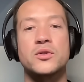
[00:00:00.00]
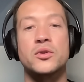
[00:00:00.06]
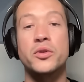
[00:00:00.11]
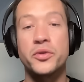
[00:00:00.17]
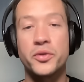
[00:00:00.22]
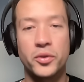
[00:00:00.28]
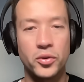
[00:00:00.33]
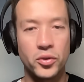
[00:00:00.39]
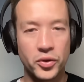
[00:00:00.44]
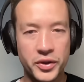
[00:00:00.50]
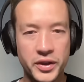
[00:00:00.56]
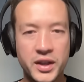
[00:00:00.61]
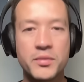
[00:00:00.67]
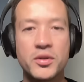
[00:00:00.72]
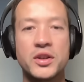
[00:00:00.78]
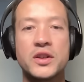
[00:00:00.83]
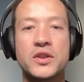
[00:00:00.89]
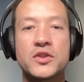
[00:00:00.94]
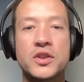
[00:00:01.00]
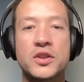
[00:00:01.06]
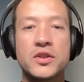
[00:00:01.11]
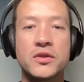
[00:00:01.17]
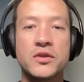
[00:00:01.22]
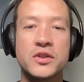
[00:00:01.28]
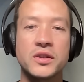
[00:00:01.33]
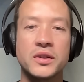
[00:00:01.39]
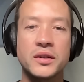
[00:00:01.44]
or the money
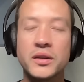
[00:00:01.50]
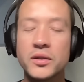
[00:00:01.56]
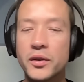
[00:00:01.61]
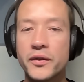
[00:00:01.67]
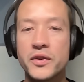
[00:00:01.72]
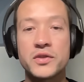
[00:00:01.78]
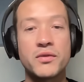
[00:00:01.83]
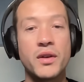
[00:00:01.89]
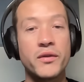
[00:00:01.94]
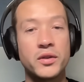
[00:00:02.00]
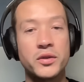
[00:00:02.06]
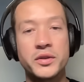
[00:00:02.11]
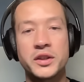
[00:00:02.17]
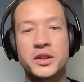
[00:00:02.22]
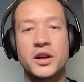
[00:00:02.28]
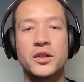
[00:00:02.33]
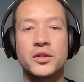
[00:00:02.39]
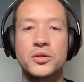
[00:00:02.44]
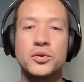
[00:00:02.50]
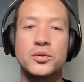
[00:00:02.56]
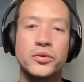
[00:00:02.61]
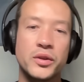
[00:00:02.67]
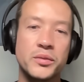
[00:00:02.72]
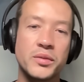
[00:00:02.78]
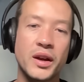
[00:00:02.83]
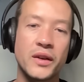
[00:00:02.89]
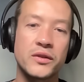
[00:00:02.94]
institution, or if it's Revolut, you can't
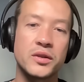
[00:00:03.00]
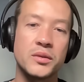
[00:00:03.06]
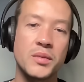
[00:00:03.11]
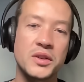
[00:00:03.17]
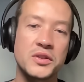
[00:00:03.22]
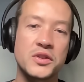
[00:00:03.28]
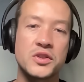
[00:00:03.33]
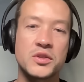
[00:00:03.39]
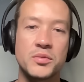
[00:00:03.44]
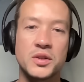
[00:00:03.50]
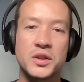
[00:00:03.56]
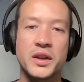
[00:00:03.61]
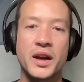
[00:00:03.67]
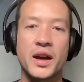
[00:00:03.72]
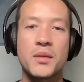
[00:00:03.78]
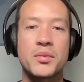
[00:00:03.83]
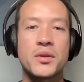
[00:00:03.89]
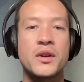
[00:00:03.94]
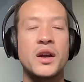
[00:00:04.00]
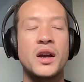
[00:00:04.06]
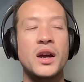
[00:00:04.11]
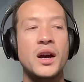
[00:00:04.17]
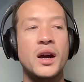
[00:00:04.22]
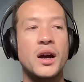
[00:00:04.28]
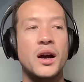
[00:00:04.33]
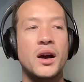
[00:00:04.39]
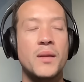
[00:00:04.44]
call them, you have to message them in the app,
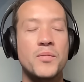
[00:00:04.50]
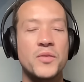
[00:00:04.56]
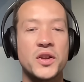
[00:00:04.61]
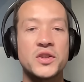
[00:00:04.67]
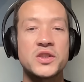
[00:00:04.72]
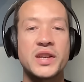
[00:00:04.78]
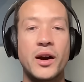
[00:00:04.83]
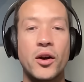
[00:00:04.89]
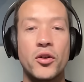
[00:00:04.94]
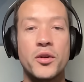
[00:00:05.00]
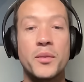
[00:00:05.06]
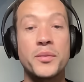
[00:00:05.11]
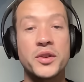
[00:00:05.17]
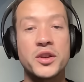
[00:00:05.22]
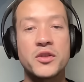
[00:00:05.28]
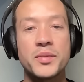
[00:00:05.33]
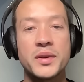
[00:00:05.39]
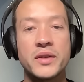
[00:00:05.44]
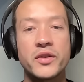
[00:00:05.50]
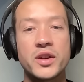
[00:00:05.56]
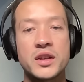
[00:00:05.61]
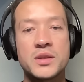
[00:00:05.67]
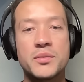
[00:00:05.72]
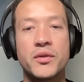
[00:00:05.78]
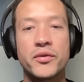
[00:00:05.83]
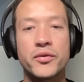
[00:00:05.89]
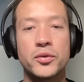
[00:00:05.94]
and tell them that you've been a
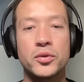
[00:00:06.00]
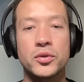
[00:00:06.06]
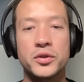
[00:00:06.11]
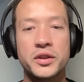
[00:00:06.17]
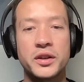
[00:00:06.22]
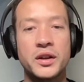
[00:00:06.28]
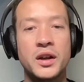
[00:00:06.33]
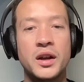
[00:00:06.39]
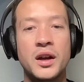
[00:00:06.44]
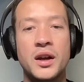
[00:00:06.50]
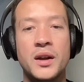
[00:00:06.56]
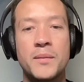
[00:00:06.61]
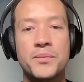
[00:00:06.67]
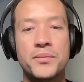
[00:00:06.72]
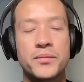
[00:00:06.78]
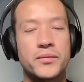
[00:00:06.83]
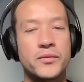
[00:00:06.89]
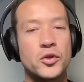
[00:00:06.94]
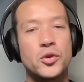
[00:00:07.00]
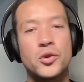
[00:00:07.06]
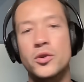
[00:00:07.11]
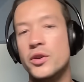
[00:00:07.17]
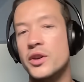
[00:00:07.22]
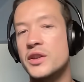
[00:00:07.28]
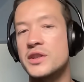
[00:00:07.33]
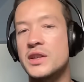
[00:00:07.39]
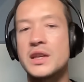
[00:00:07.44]
victim of fraud.
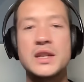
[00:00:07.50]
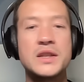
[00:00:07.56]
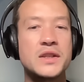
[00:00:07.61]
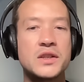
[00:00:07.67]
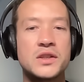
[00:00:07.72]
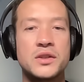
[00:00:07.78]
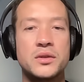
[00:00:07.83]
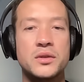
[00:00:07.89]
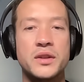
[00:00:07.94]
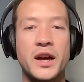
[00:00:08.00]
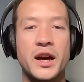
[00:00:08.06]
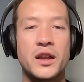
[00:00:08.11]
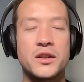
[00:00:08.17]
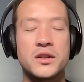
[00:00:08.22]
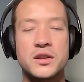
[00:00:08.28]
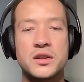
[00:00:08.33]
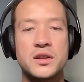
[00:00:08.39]
Or it's easy to do that.